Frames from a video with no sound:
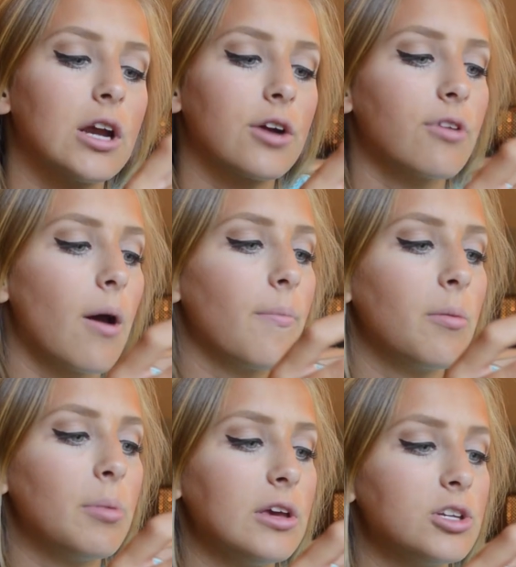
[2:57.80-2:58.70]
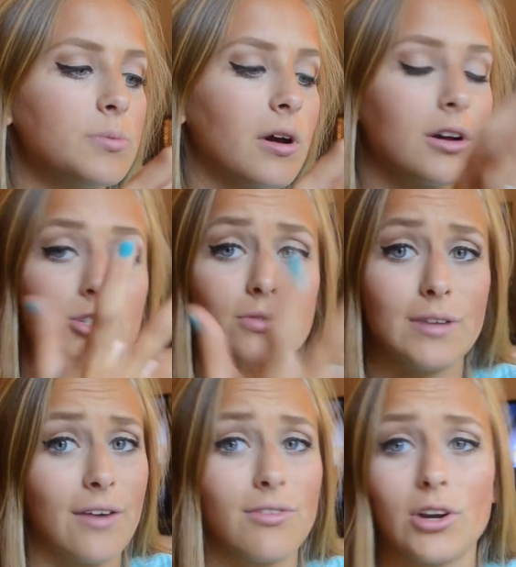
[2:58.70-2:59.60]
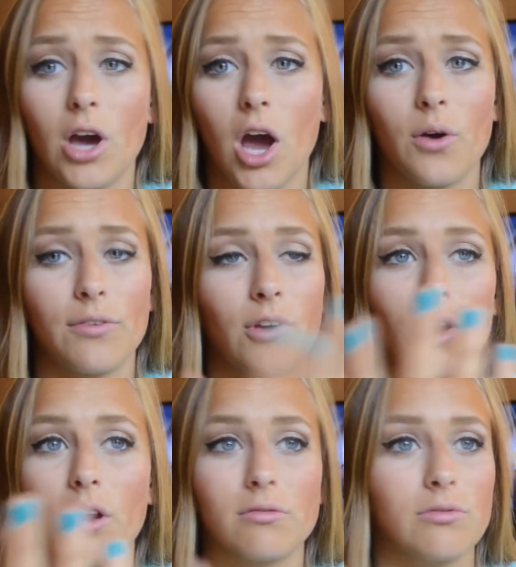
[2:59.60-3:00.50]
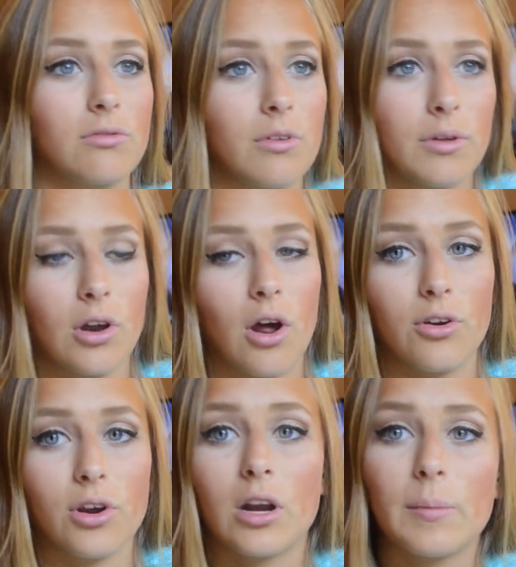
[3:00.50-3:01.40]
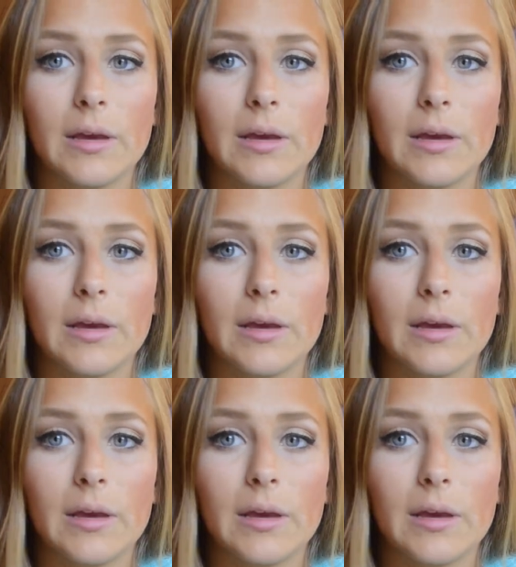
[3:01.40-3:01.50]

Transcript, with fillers: here from the beach because you never know if you're, you know, you're gonna